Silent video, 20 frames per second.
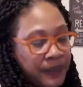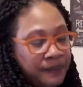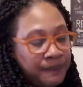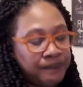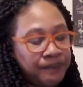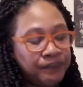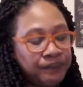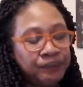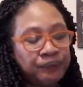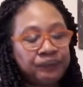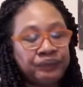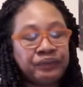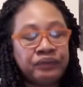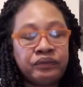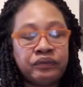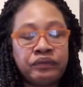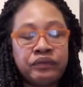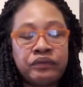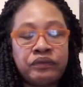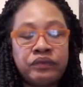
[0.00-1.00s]

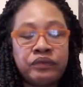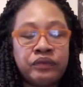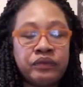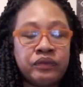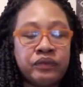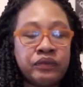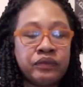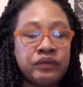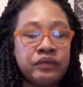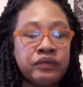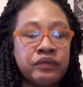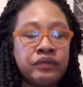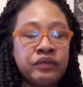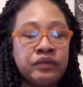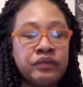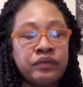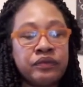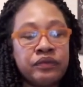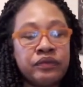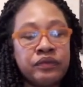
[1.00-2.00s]

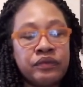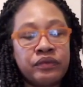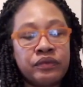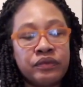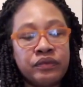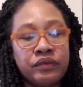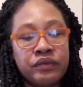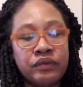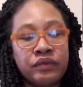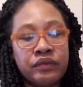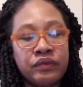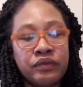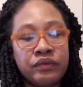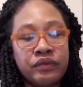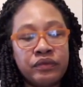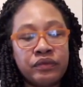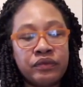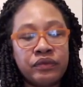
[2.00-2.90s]
No one is speaking in this clip.